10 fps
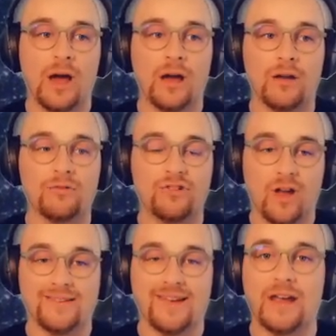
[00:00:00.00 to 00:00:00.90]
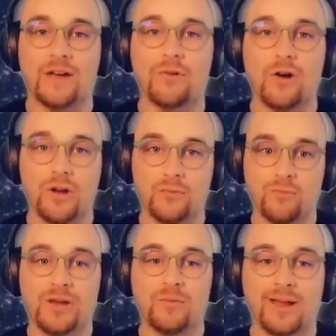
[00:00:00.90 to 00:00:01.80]
shut ngrok and
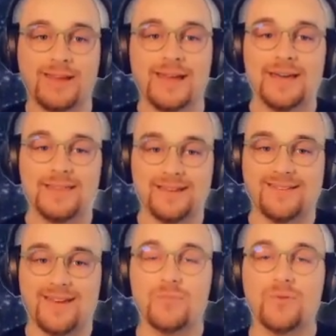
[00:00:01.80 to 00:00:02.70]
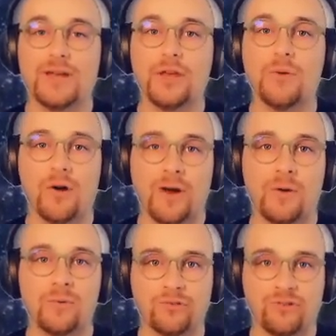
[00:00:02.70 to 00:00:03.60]
rerun it, this temporary URL
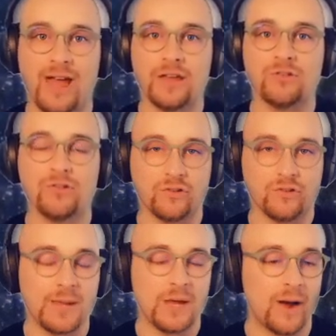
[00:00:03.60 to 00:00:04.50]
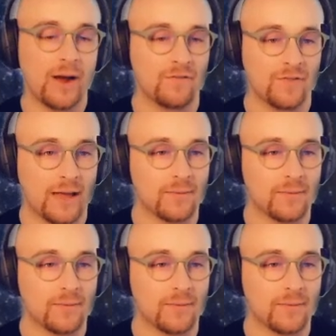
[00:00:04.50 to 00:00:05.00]
will change. So just be aware of that.